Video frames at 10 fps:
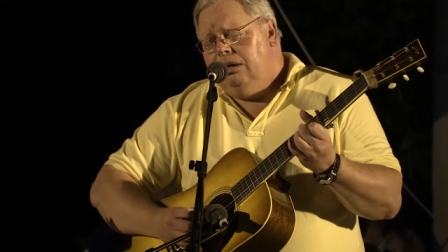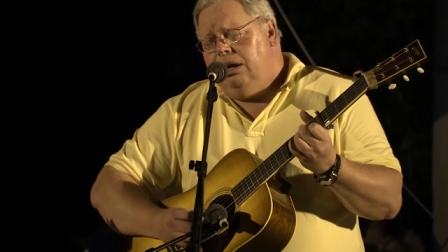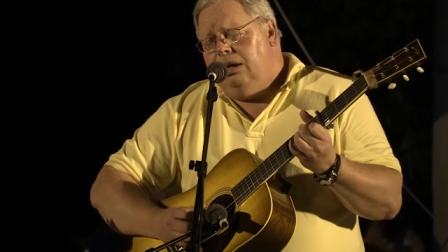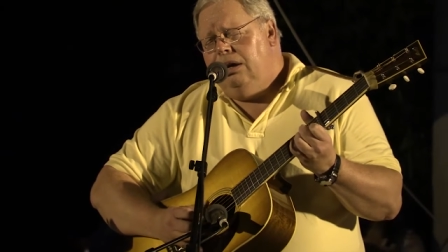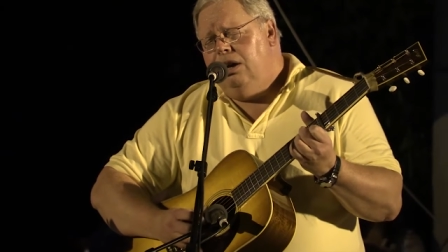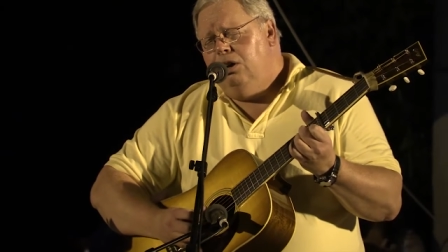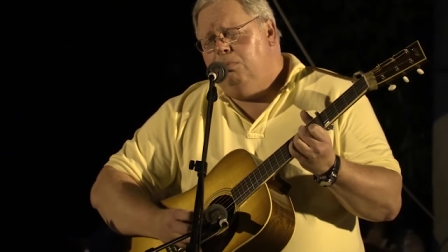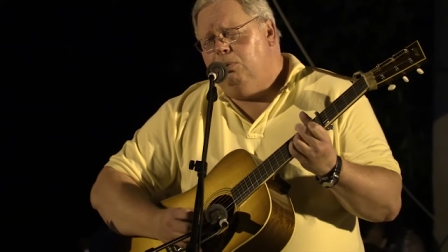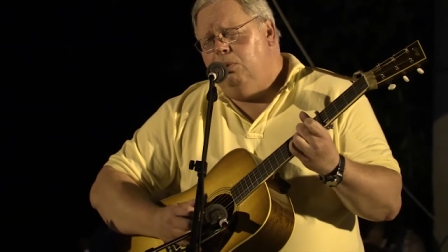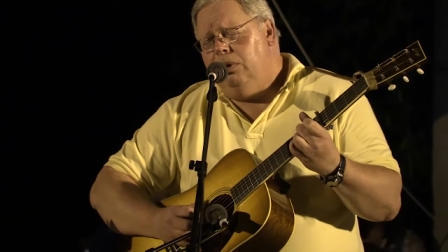Can't help
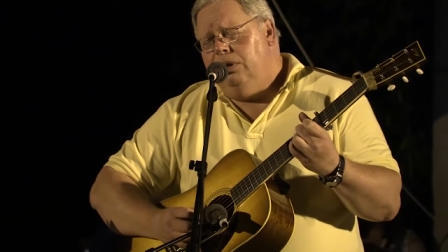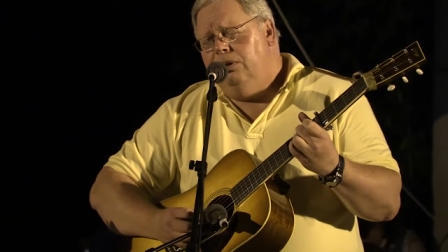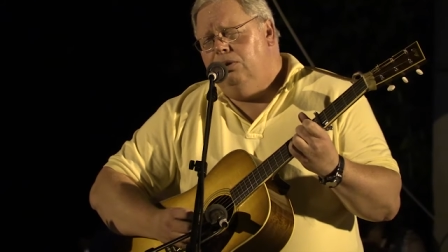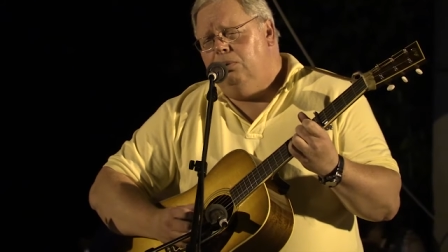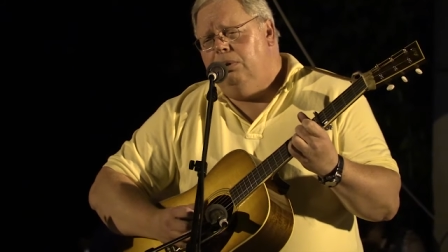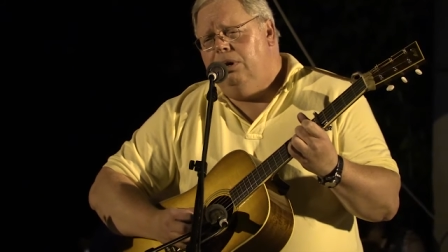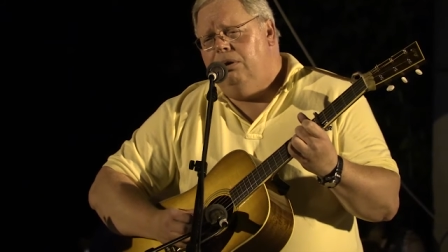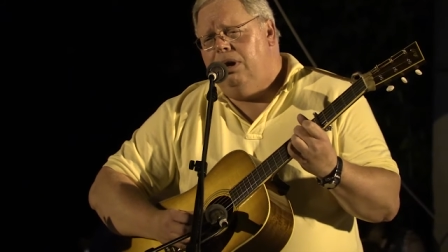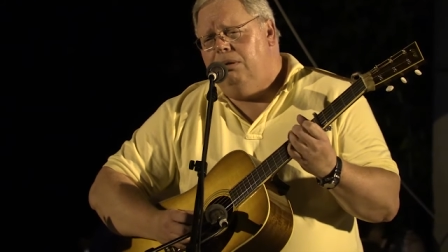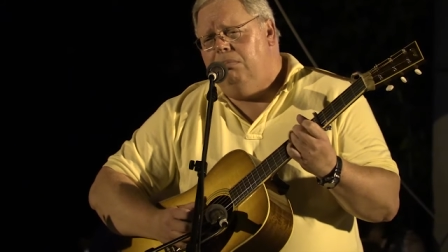but wonder
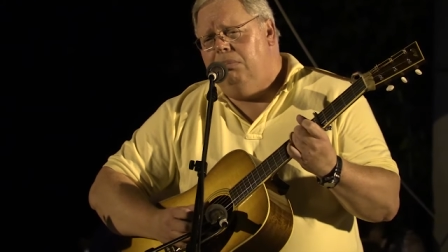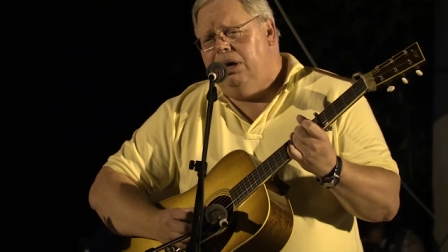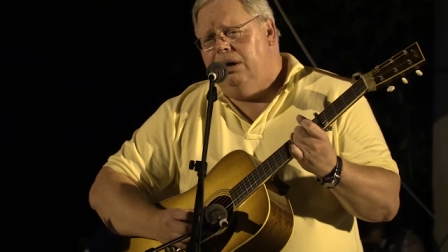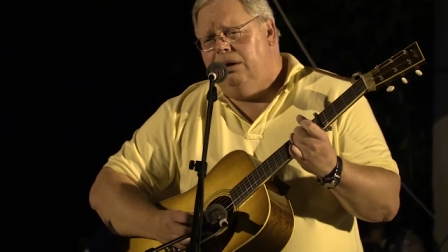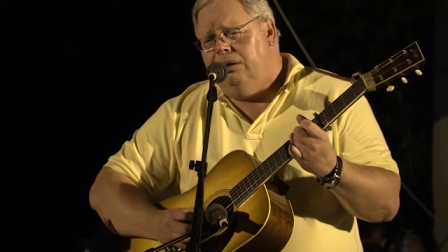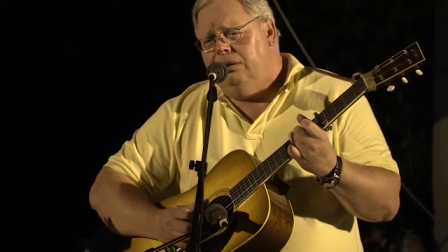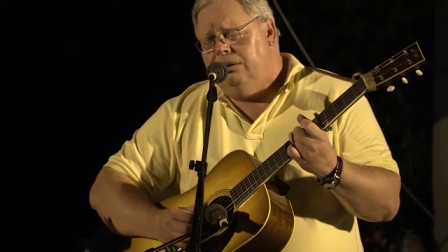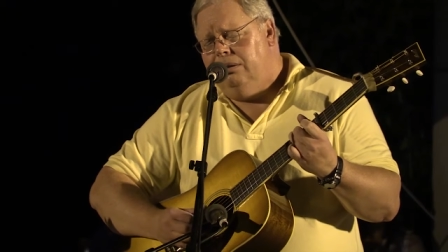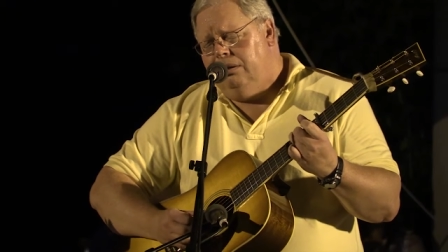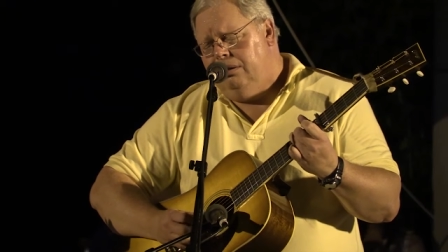where I'm
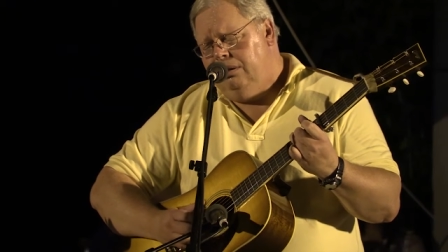bound.